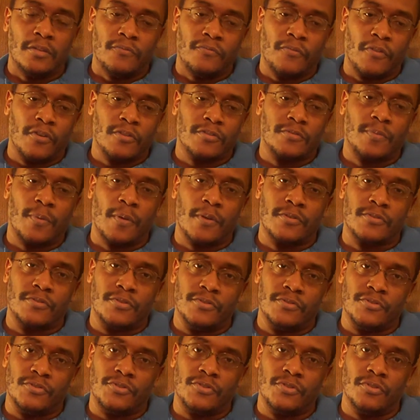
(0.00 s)

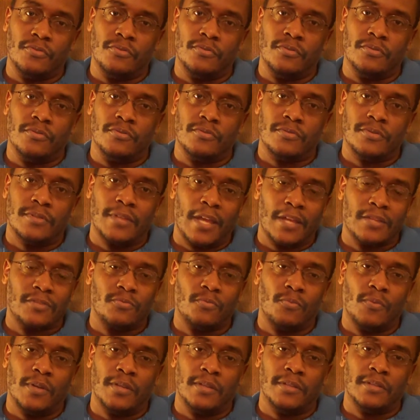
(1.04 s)
first-person shooters, that's
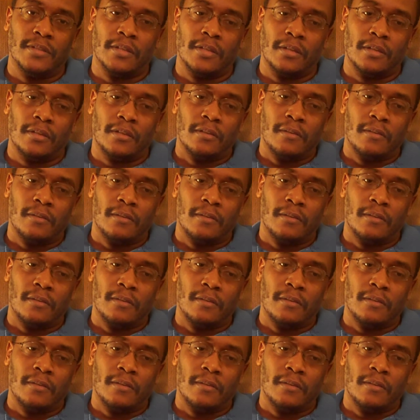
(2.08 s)
one thing.